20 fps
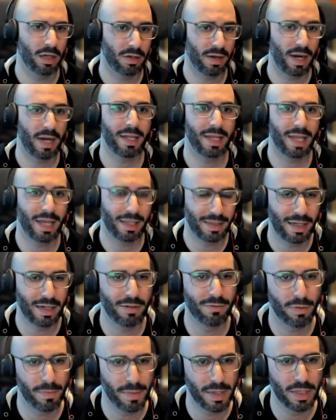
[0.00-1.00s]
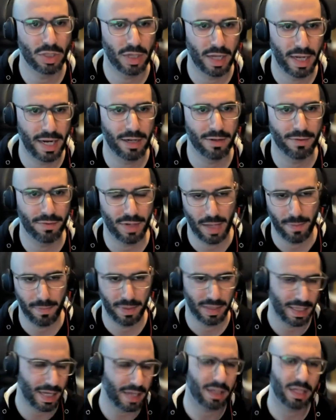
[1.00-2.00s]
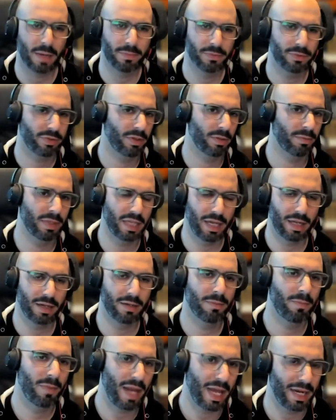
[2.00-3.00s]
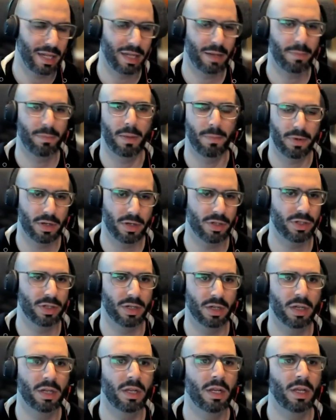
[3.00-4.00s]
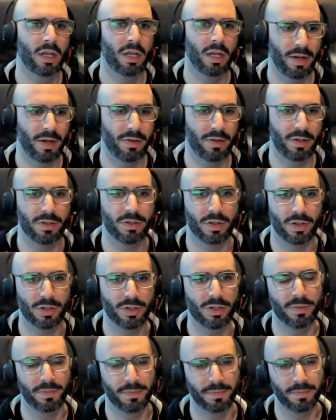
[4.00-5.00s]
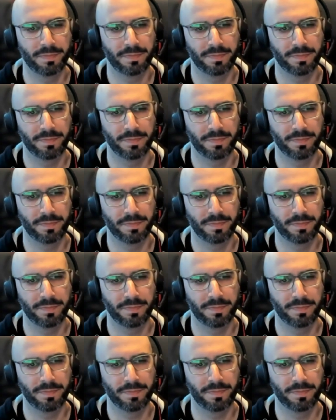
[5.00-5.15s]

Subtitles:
Try to get that information ahead of time, and that comes from, again, planning, preparation, and research.